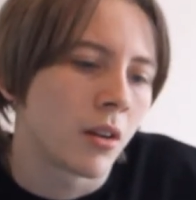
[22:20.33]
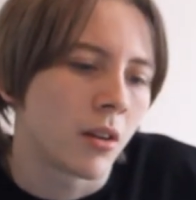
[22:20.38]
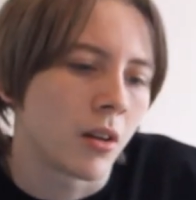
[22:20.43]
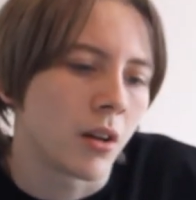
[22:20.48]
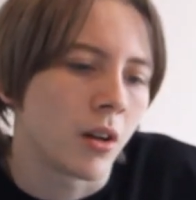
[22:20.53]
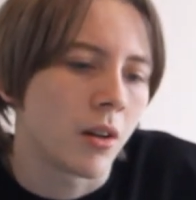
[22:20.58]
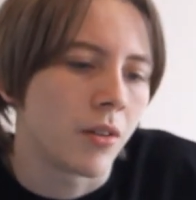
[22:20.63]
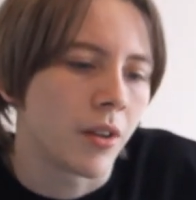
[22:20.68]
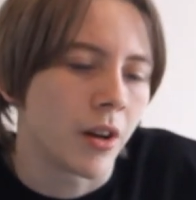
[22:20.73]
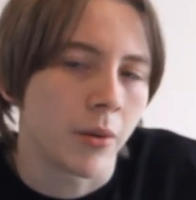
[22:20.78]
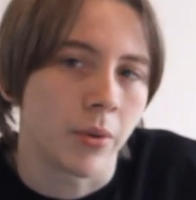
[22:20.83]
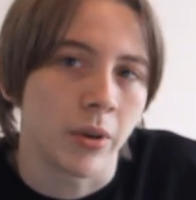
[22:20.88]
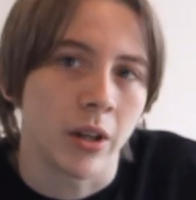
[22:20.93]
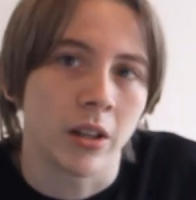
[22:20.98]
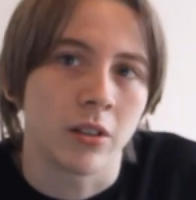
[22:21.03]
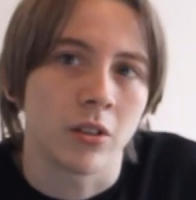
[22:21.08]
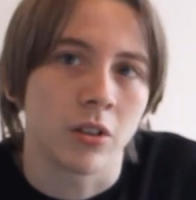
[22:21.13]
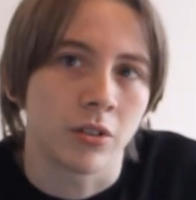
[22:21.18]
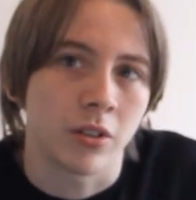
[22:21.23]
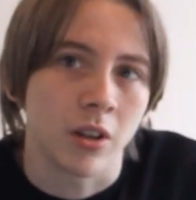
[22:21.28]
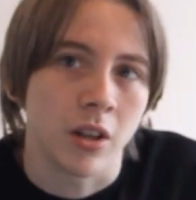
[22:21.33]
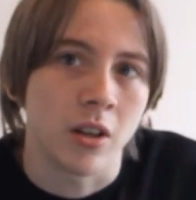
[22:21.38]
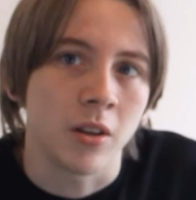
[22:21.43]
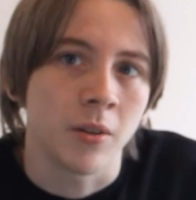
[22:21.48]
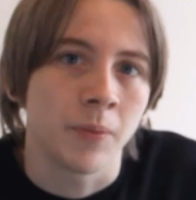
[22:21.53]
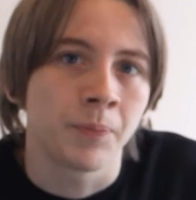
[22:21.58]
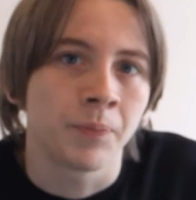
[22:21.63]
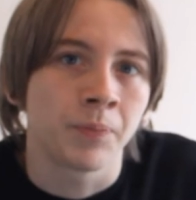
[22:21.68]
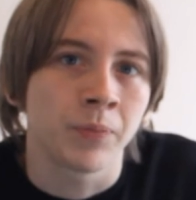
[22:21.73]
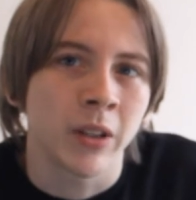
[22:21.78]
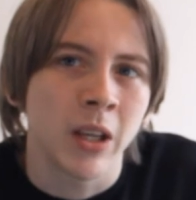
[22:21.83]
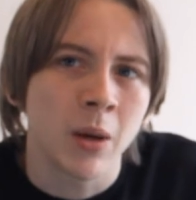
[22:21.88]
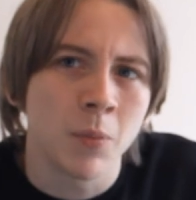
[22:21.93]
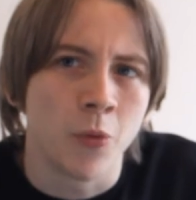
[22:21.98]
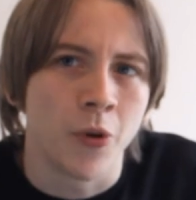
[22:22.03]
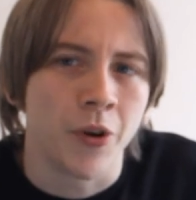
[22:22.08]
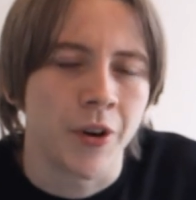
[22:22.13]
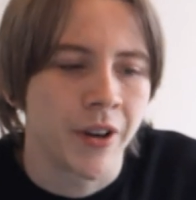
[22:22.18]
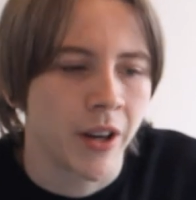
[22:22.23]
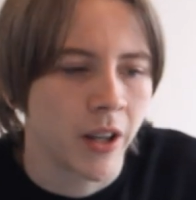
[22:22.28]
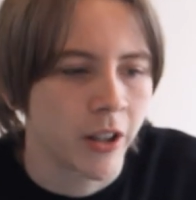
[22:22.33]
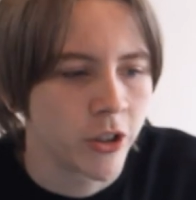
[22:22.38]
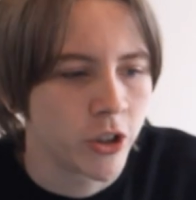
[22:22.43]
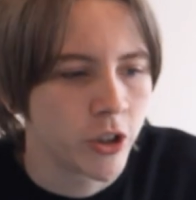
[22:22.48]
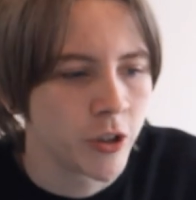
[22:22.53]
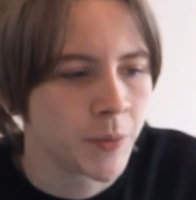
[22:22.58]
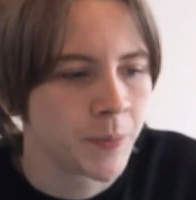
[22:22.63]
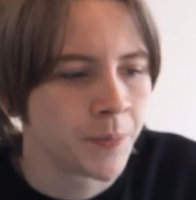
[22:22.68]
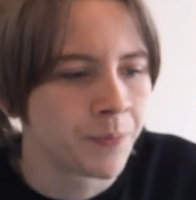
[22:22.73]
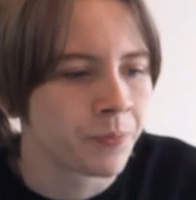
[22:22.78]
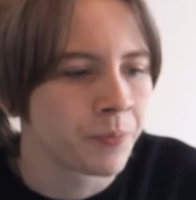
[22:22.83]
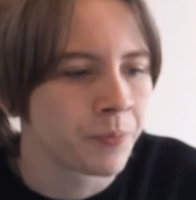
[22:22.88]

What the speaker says: that I would like to see get more attention.